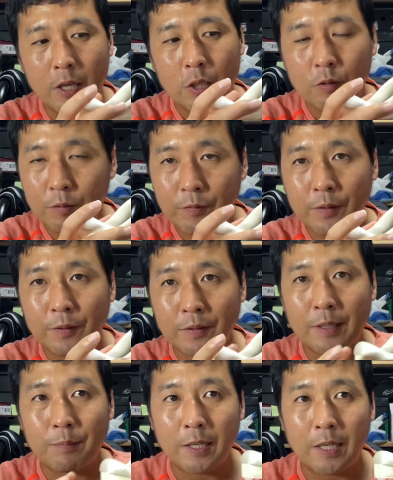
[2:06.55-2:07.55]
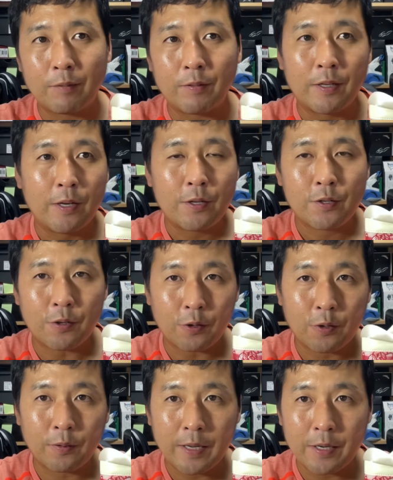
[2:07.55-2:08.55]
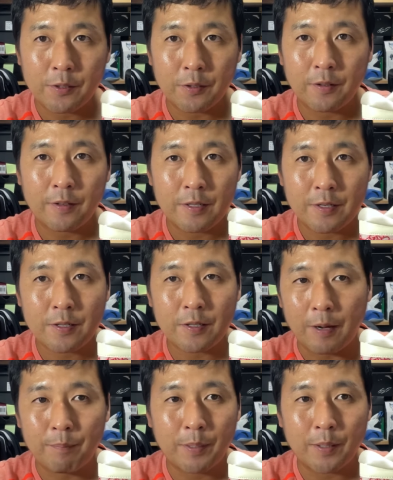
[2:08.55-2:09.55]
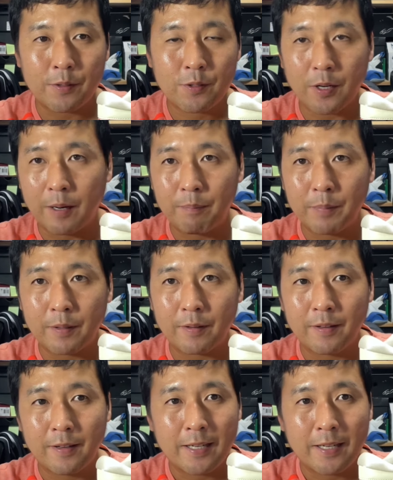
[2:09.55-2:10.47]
you will feel some kind of a circulation, stomping, chomping,